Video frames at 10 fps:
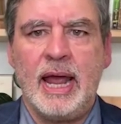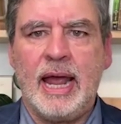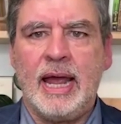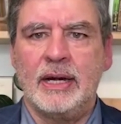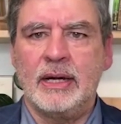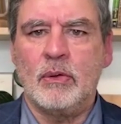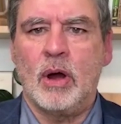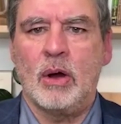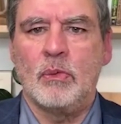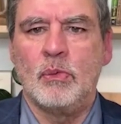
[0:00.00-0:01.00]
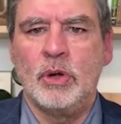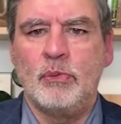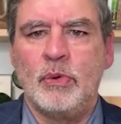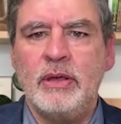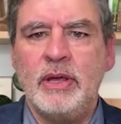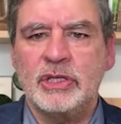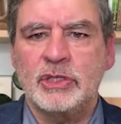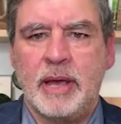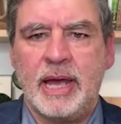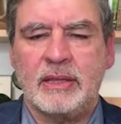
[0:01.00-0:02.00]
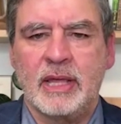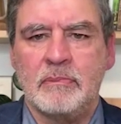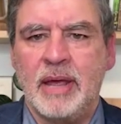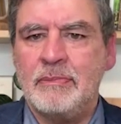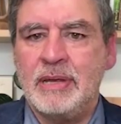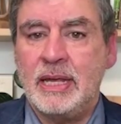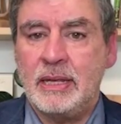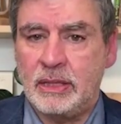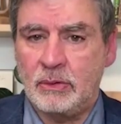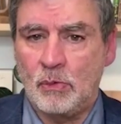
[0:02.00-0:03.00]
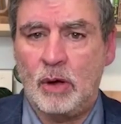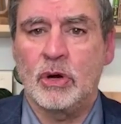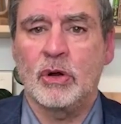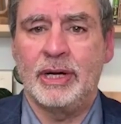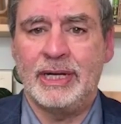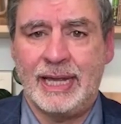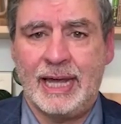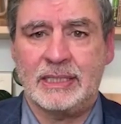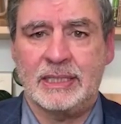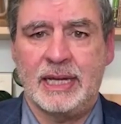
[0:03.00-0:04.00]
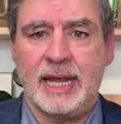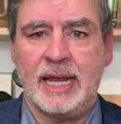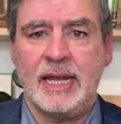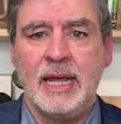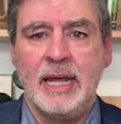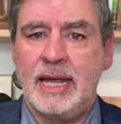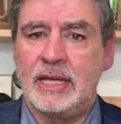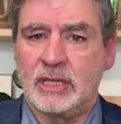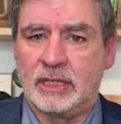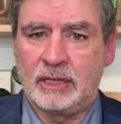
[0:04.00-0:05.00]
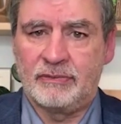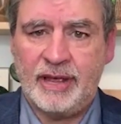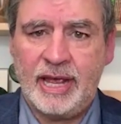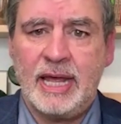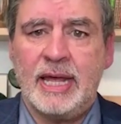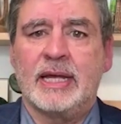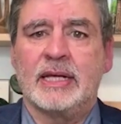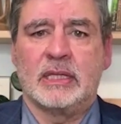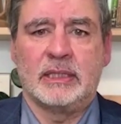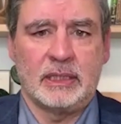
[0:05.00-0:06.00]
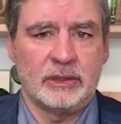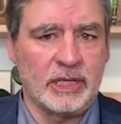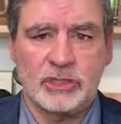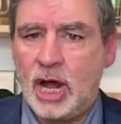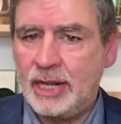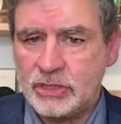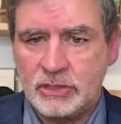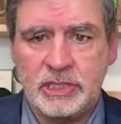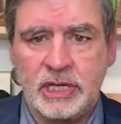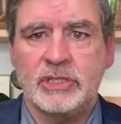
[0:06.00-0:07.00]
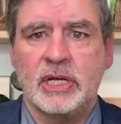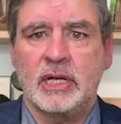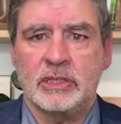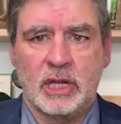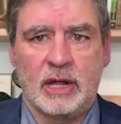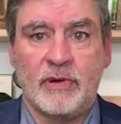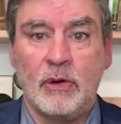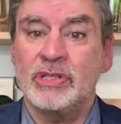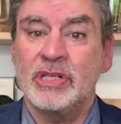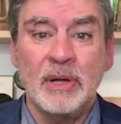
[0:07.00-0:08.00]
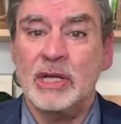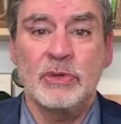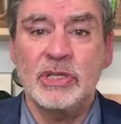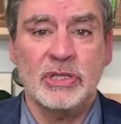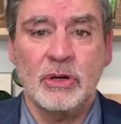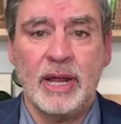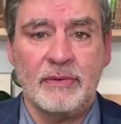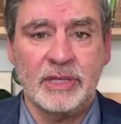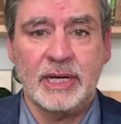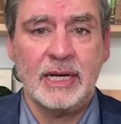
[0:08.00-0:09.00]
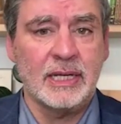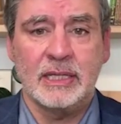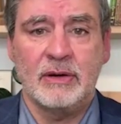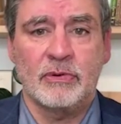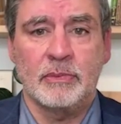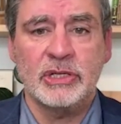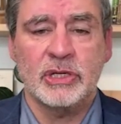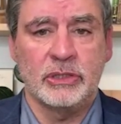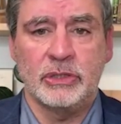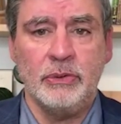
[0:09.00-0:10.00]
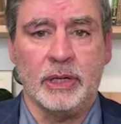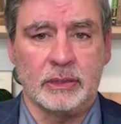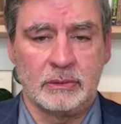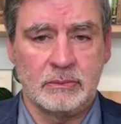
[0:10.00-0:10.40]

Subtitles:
And would we expect that maybe what we're going to get today is a little vague, it's not strategic, it's not focused, because we just don't have the data and the information to do it.